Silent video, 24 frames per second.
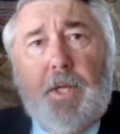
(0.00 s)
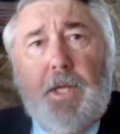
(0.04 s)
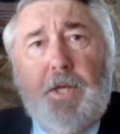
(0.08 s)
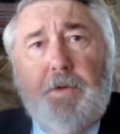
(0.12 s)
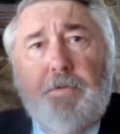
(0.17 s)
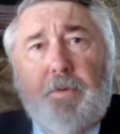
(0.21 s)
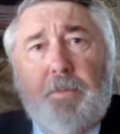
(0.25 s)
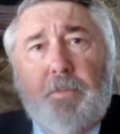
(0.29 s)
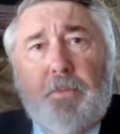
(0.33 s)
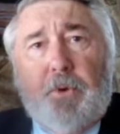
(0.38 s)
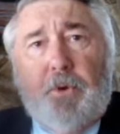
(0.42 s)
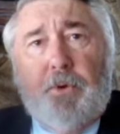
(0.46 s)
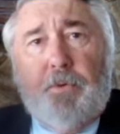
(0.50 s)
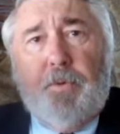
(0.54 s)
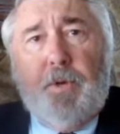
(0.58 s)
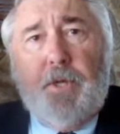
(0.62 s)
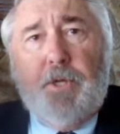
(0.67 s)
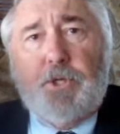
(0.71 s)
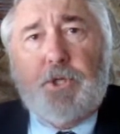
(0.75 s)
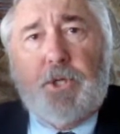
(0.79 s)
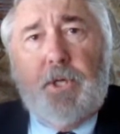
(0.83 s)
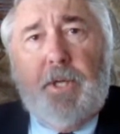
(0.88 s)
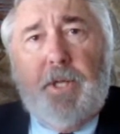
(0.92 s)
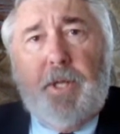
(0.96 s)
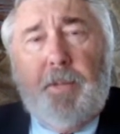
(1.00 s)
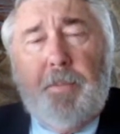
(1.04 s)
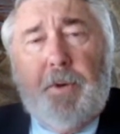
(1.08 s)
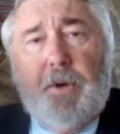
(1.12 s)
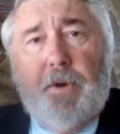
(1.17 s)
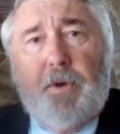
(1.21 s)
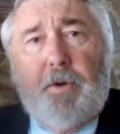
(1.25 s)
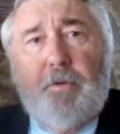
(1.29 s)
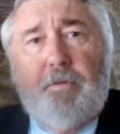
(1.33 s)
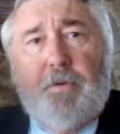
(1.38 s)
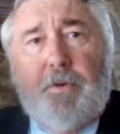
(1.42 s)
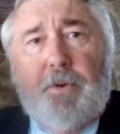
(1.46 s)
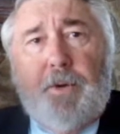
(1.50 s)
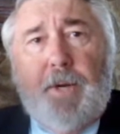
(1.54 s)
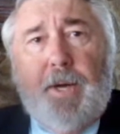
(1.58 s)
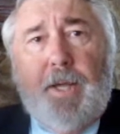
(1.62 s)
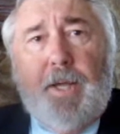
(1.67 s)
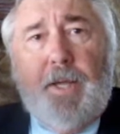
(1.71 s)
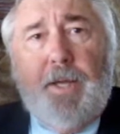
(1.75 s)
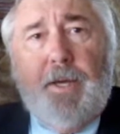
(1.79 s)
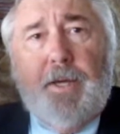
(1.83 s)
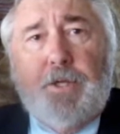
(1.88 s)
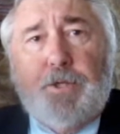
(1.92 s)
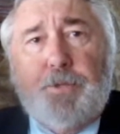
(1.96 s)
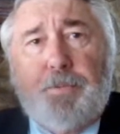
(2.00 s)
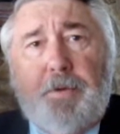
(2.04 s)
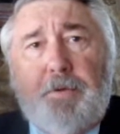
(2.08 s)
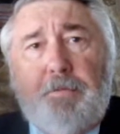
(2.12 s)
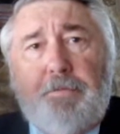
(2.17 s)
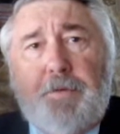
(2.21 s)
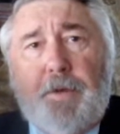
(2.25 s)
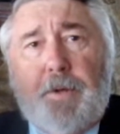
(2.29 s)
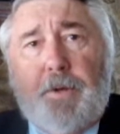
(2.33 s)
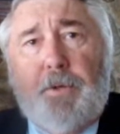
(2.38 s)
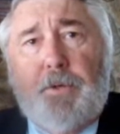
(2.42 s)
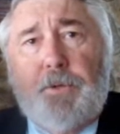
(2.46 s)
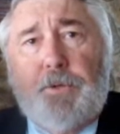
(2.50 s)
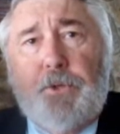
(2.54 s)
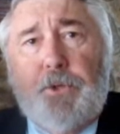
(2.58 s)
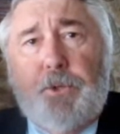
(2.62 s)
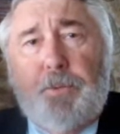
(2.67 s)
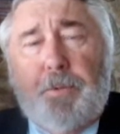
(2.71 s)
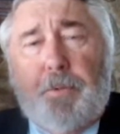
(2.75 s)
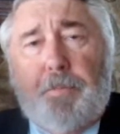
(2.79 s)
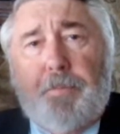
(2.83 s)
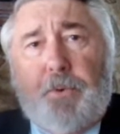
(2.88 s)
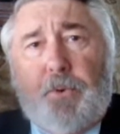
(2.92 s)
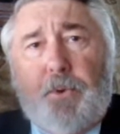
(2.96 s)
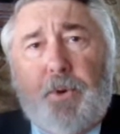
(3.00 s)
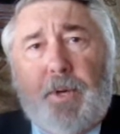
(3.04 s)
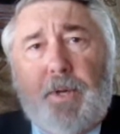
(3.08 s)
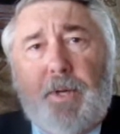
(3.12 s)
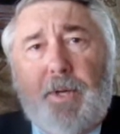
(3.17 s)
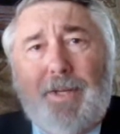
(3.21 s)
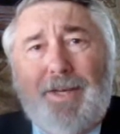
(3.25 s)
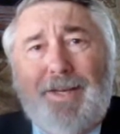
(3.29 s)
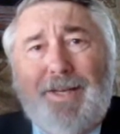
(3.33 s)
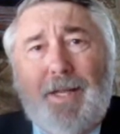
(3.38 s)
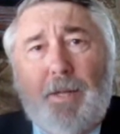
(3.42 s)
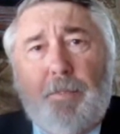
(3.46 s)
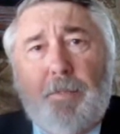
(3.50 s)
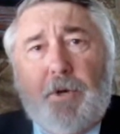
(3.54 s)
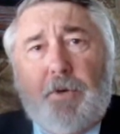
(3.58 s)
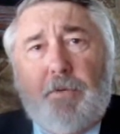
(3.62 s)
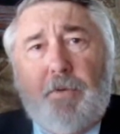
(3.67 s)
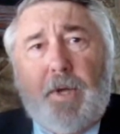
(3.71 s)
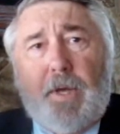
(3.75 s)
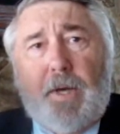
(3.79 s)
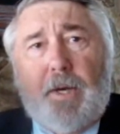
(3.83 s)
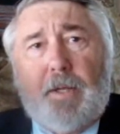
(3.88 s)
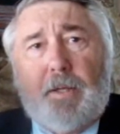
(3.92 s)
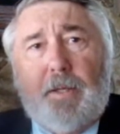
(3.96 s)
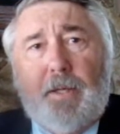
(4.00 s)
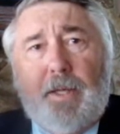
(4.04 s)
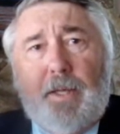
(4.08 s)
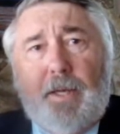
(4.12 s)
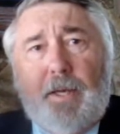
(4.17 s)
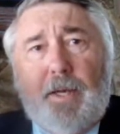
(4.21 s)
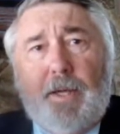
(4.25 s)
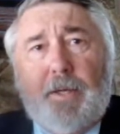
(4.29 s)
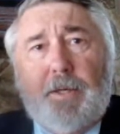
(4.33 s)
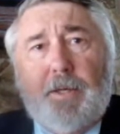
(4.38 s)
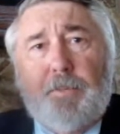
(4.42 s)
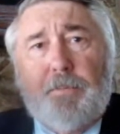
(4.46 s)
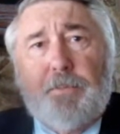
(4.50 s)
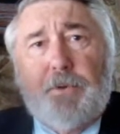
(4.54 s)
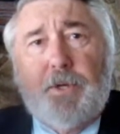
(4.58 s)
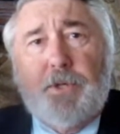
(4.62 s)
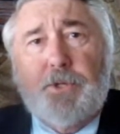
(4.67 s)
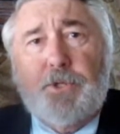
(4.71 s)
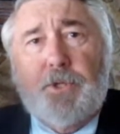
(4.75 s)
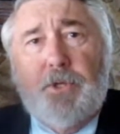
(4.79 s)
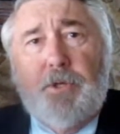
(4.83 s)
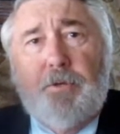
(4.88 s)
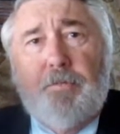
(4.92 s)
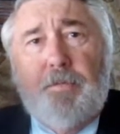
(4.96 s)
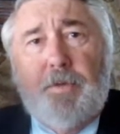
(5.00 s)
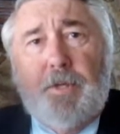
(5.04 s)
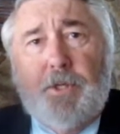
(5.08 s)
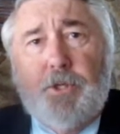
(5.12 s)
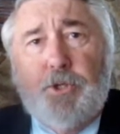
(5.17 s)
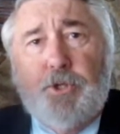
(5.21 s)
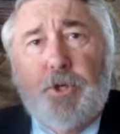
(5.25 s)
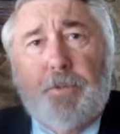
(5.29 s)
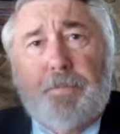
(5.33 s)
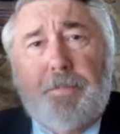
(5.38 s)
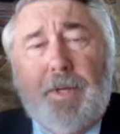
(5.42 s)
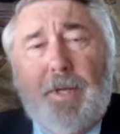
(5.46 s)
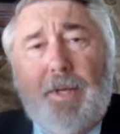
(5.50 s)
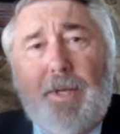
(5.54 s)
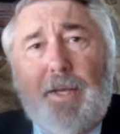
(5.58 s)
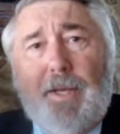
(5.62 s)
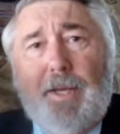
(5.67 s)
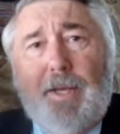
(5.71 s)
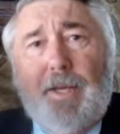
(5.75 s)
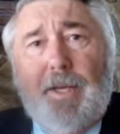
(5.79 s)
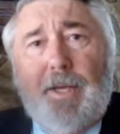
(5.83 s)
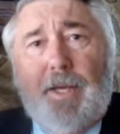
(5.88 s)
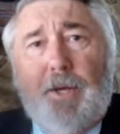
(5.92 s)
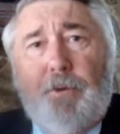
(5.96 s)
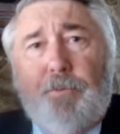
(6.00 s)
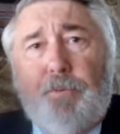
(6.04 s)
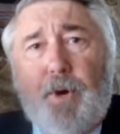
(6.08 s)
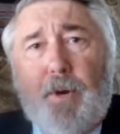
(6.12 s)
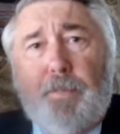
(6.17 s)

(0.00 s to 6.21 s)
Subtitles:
Even more recently, American foreign aid has been funneled to the purportedly democratically elected president of Egypt, a